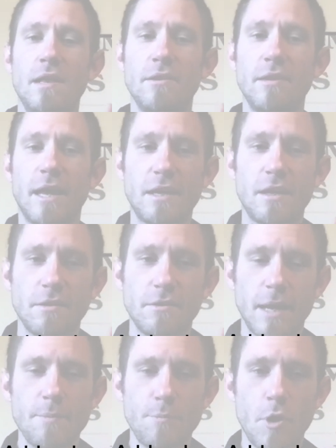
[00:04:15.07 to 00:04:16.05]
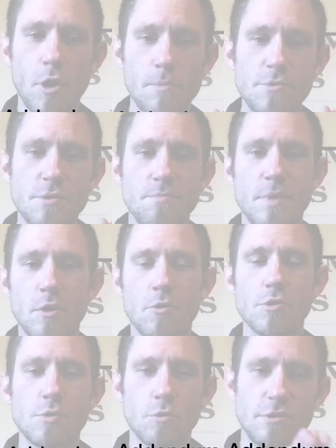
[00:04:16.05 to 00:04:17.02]
like light bulbs,
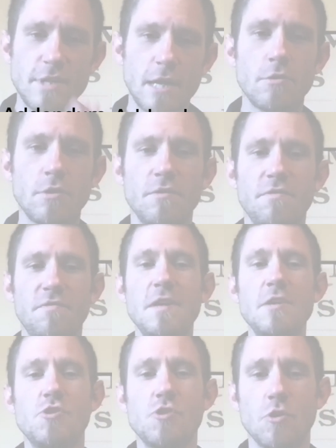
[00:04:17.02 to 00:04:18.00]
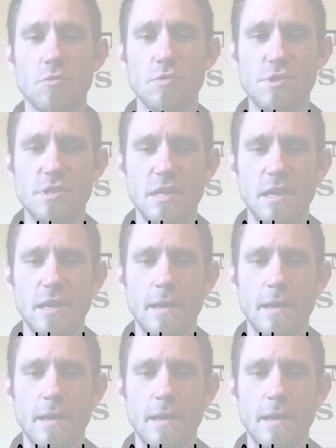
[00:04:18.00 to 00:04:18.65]
mirrors, or decorative features,